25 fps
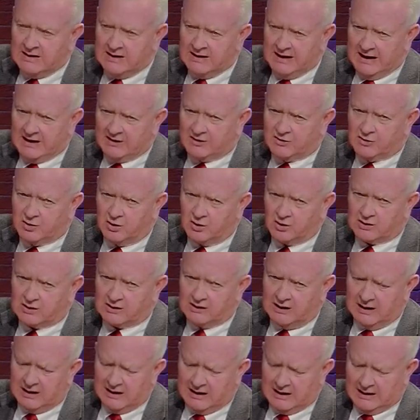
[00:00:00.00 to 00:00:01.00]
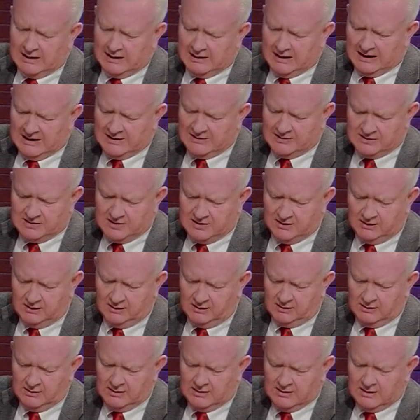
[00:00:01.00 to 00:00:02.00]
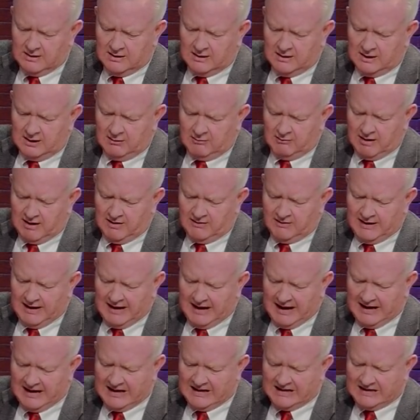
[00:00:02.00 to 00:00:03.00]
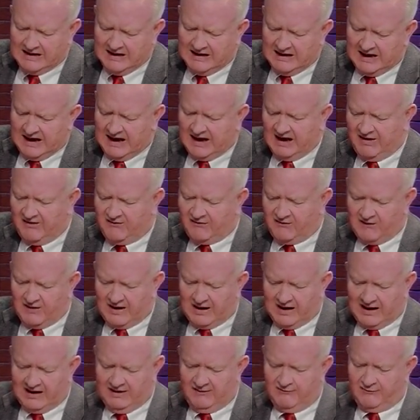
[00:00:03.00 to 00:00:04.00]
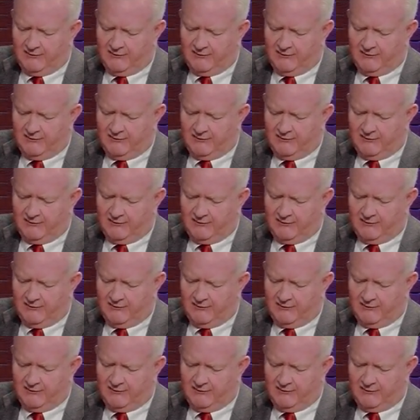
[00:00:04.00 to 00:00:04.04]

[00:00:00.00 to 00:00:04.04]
It took until around 1885